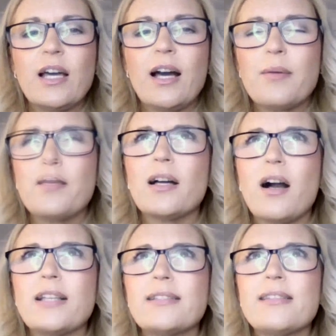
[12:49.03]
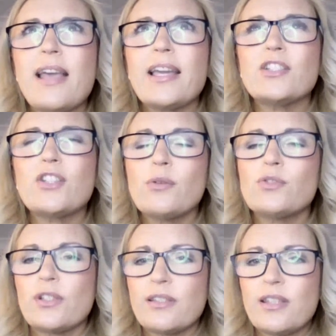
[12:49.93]
But I'd say
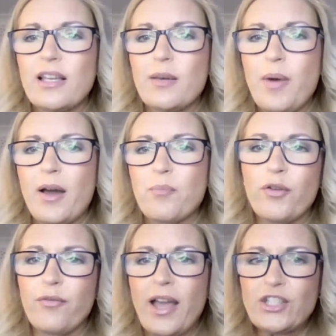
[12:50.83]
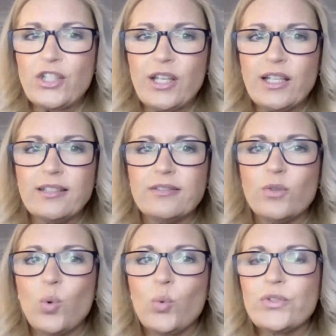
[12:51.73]
don't just think about a profession,
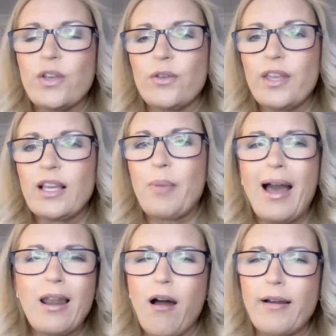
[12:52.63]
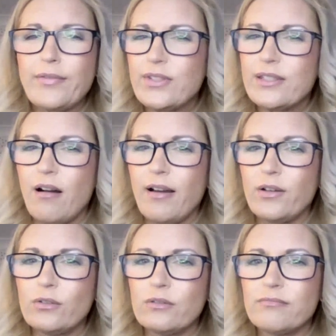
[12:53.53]
also think about a
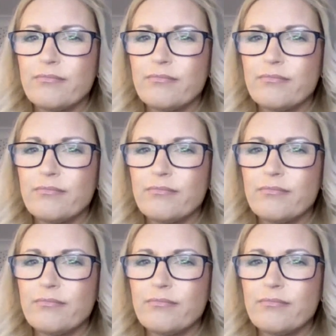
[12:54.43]
lifestyle,